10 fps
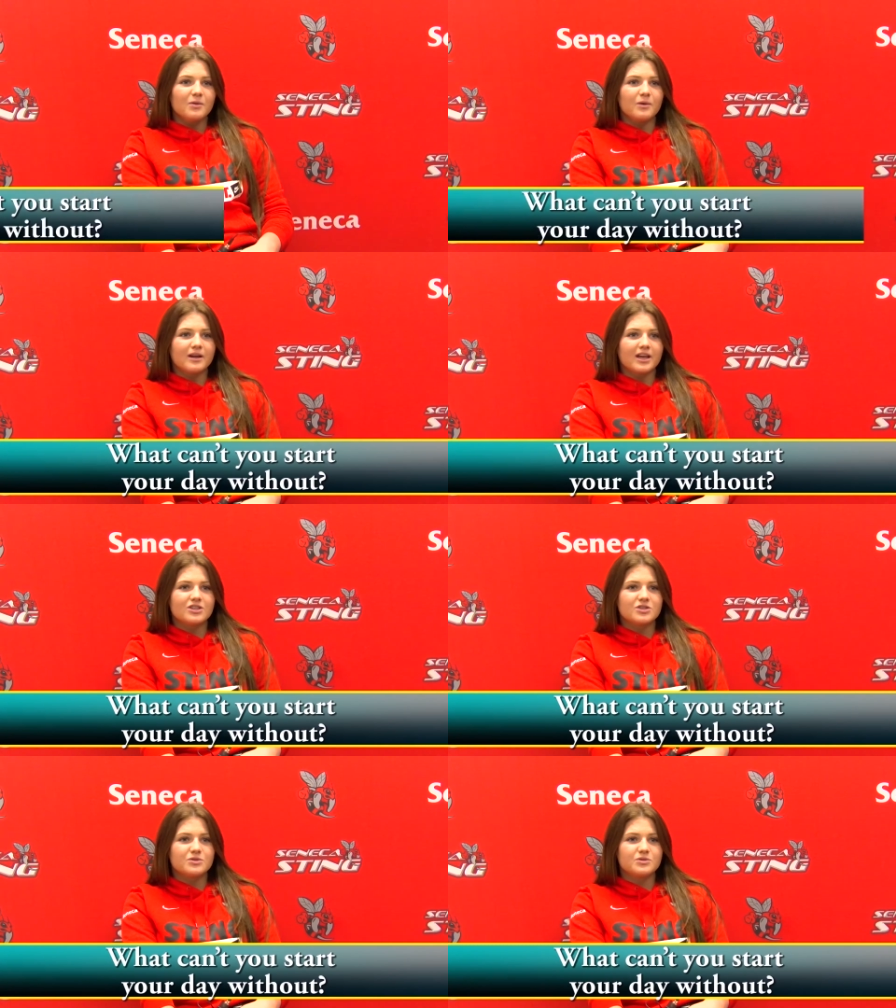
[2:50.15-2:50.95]
What
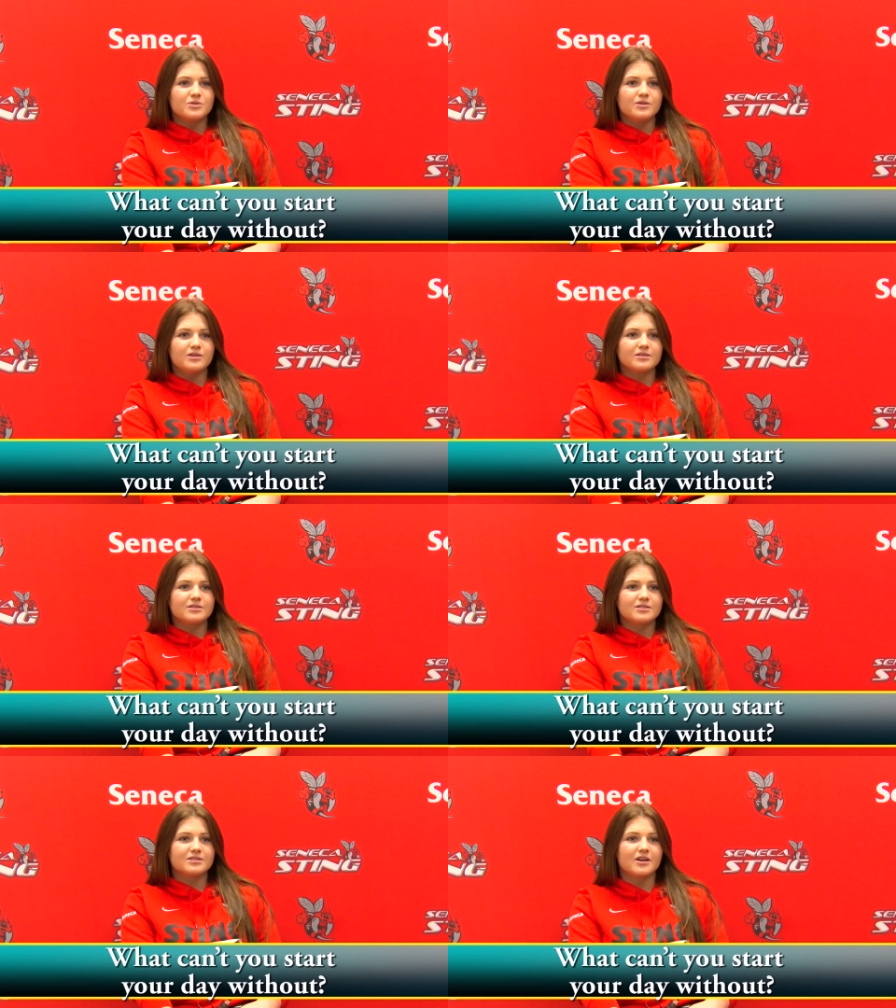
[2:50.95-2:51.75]
can't you
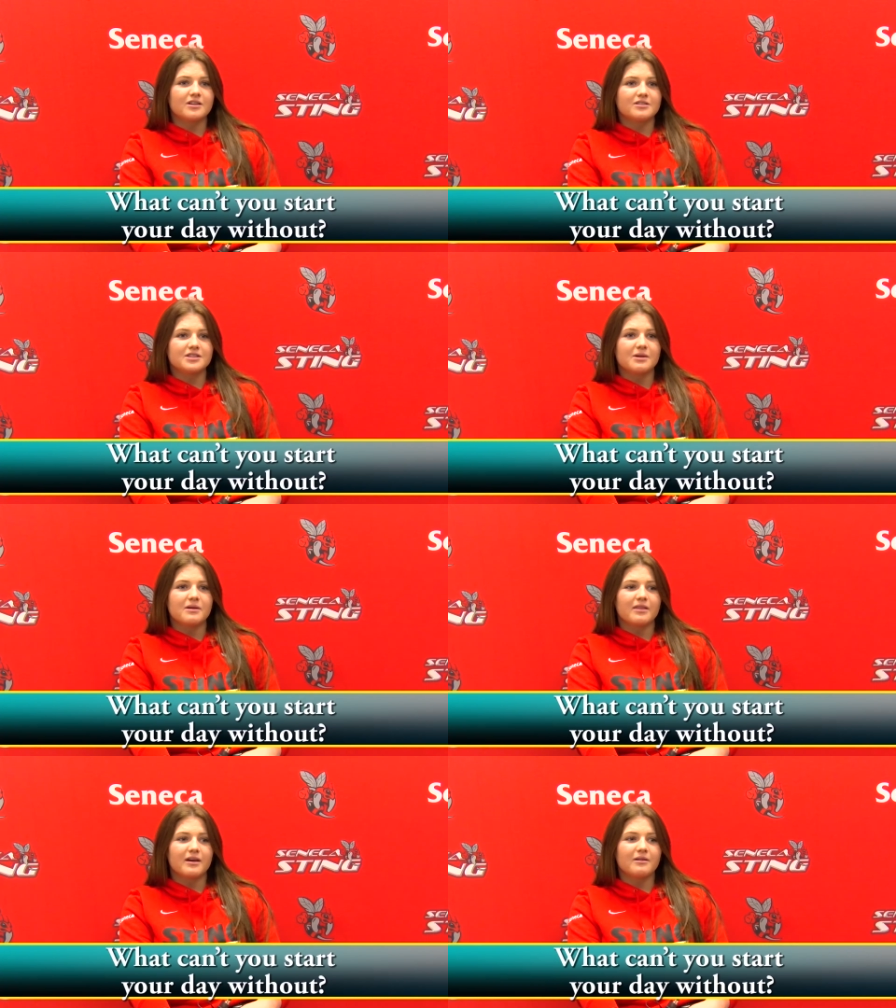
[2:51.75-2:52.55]
start your day
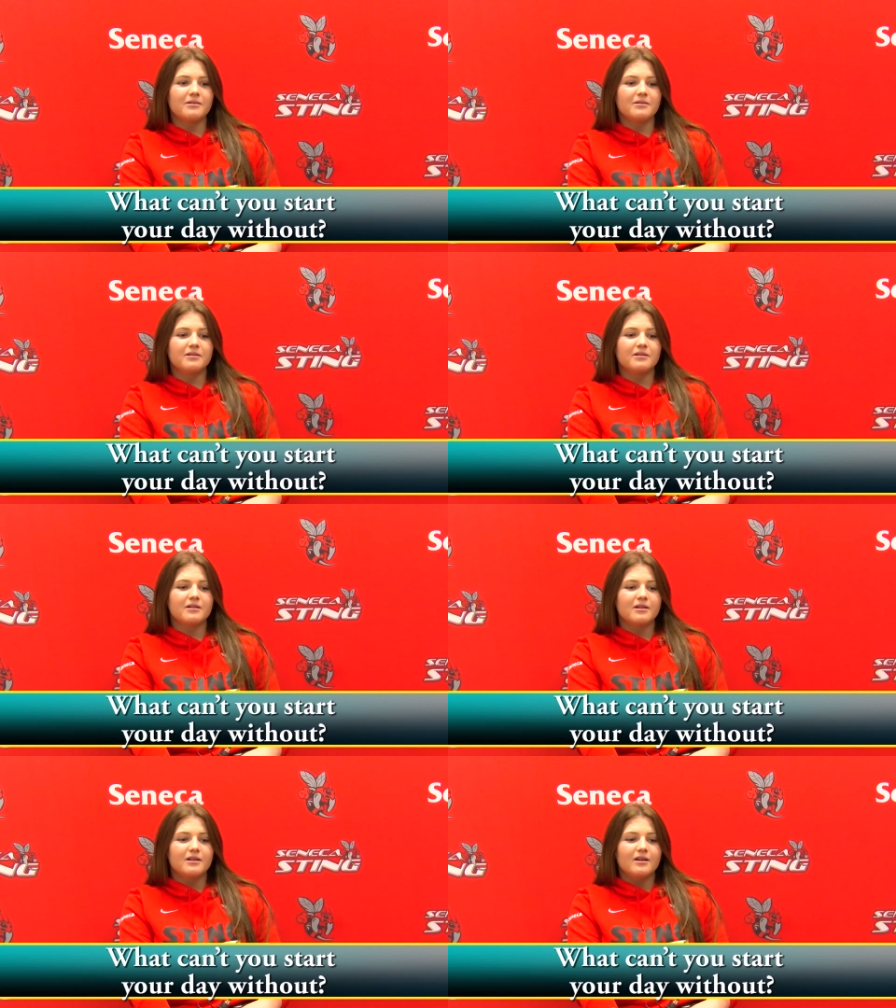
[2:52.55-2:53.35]
without?
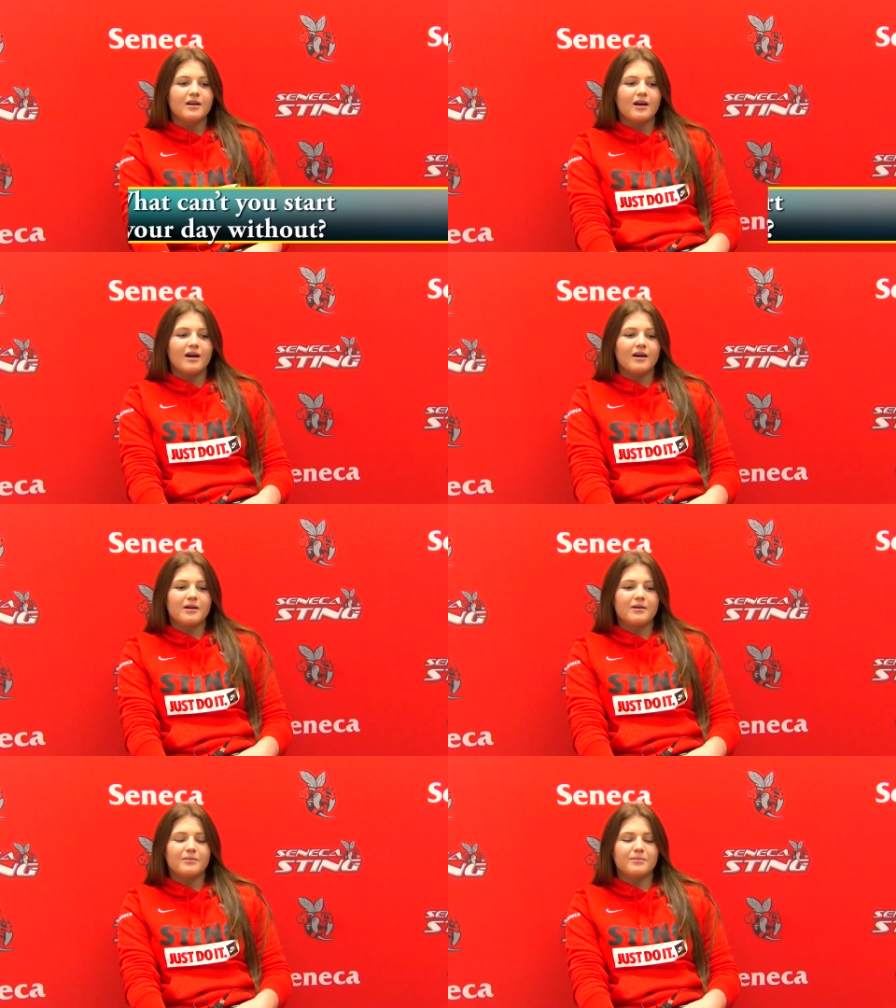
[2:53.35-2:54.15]

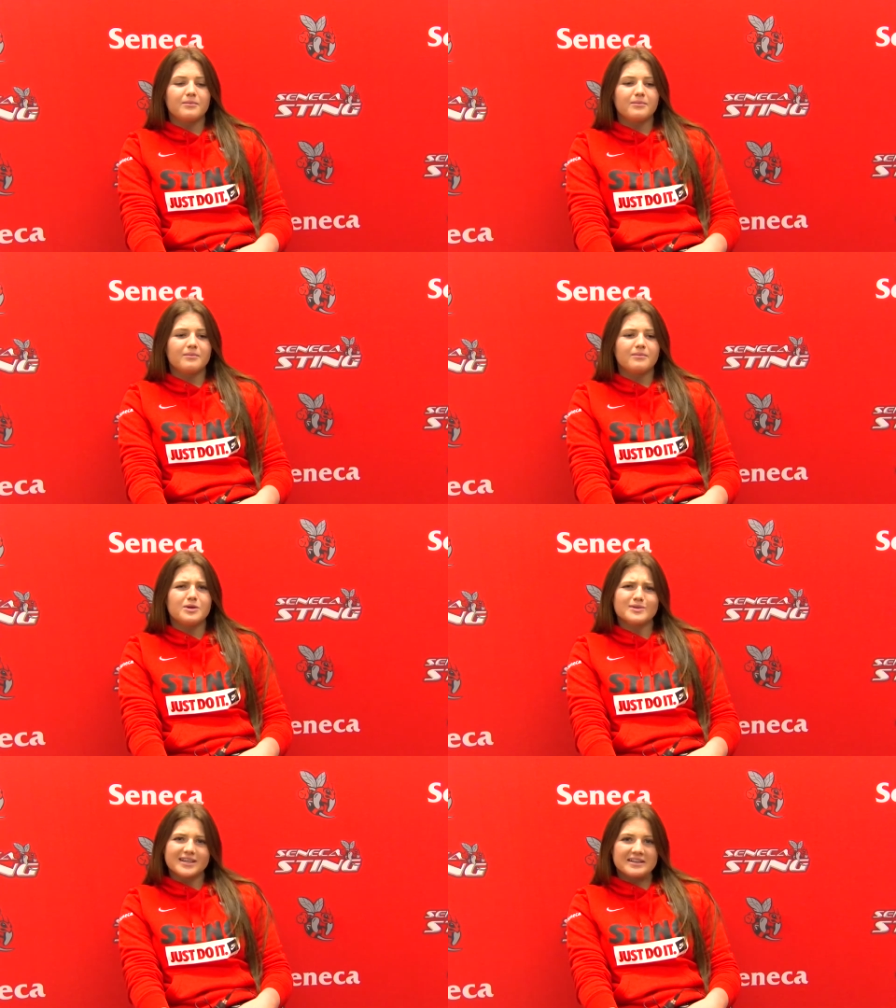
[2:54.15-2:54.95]
Um,
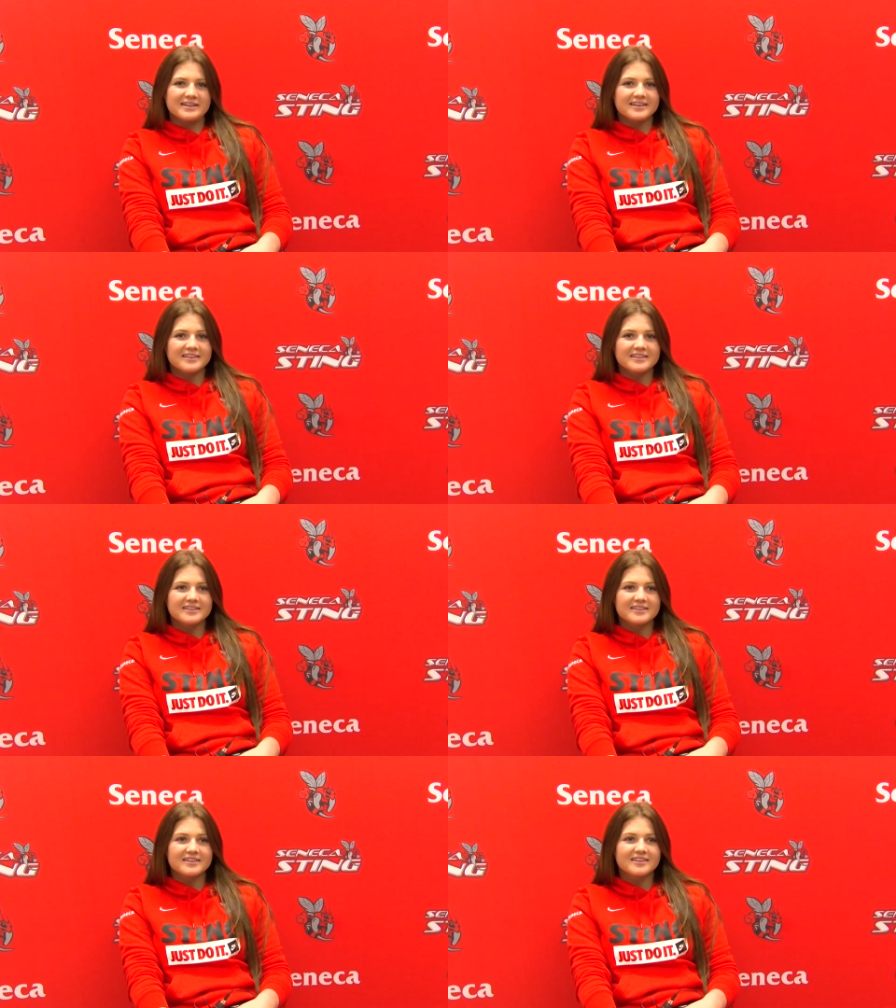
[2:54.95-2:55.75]
music.
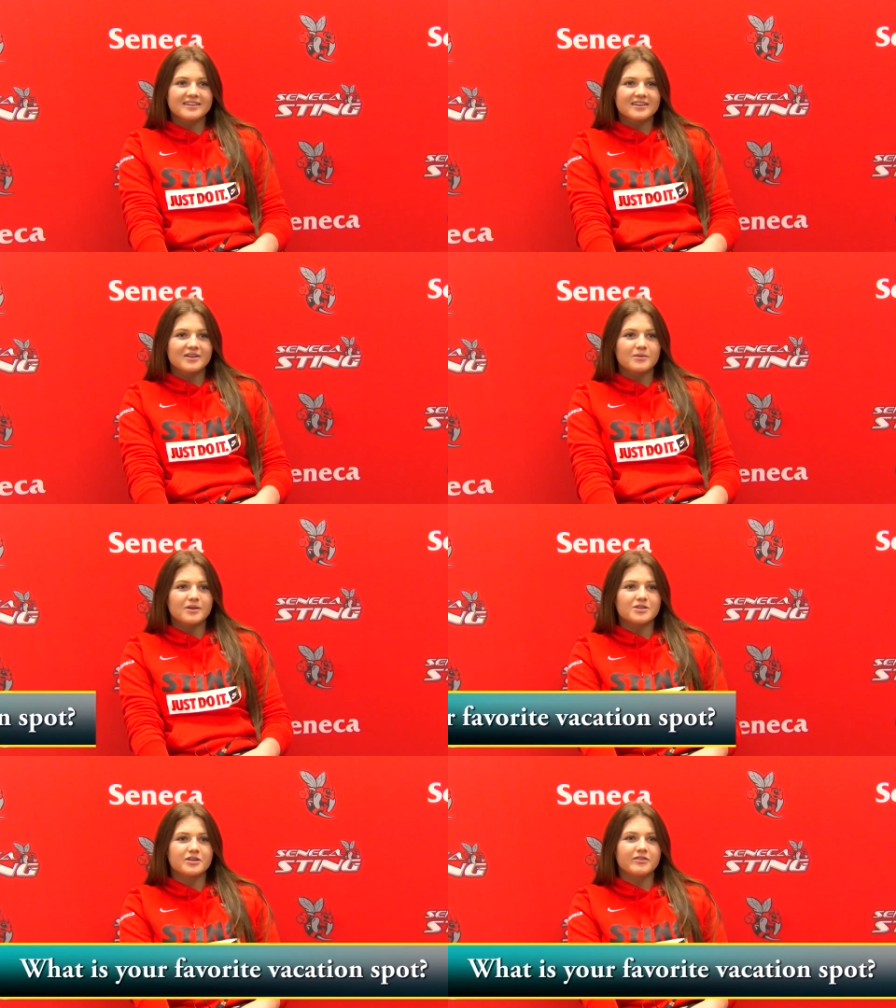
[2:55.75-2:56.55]

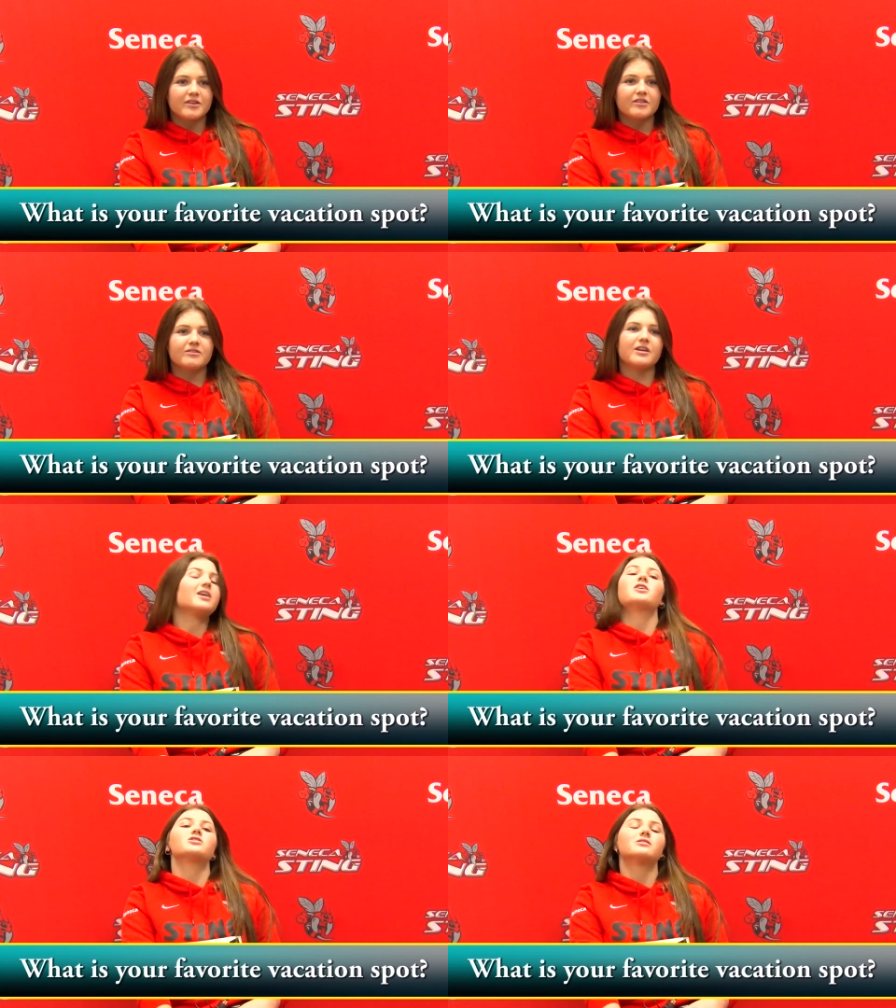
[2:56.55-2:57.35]
What is your favorite
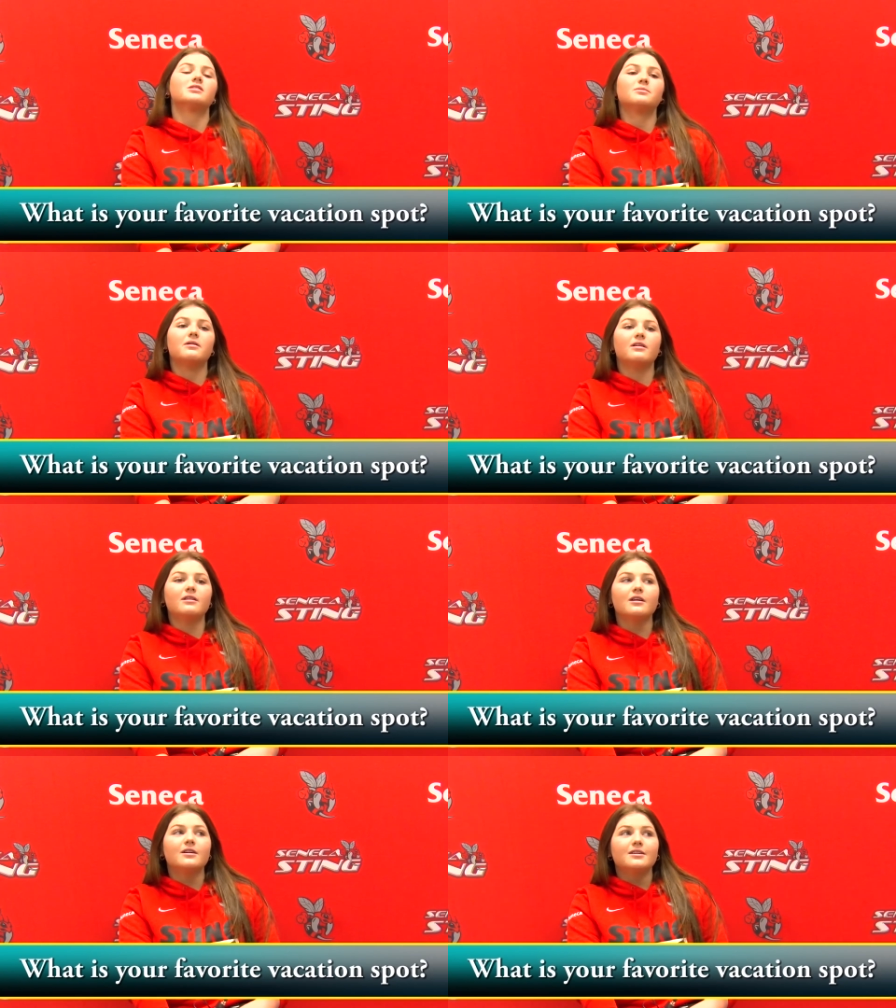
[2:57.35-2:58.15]
vacation
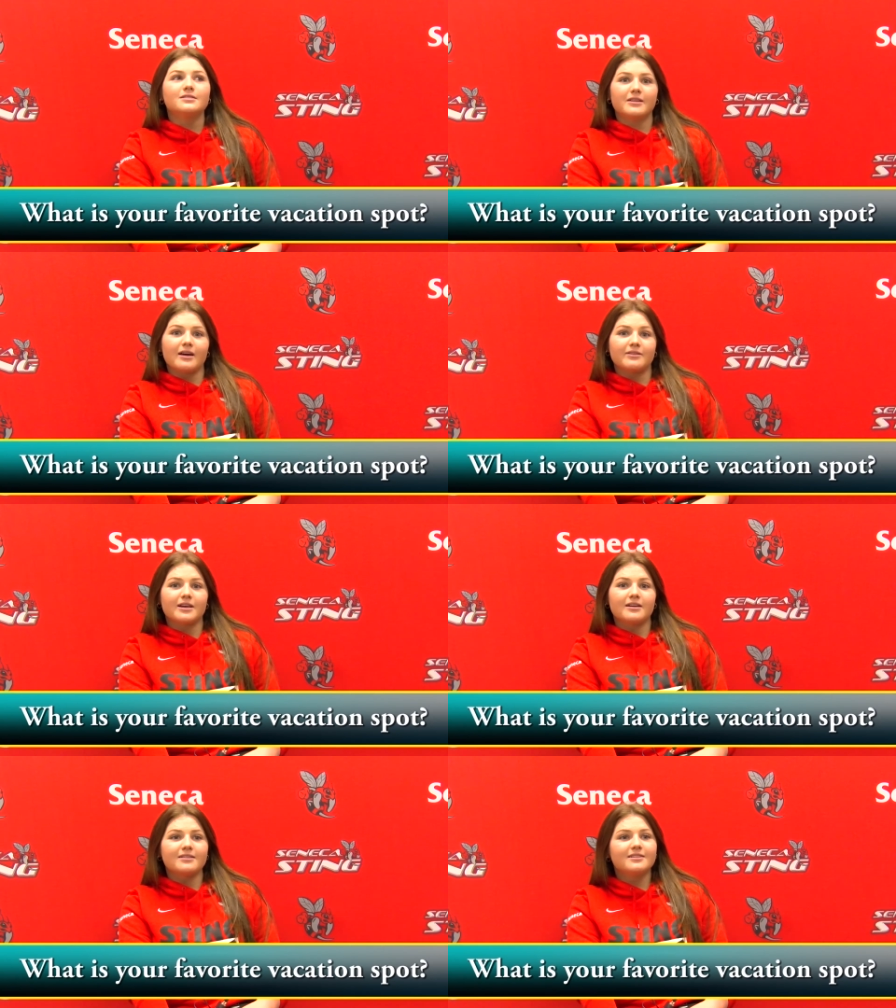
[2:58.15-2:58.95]
spot? South Africa.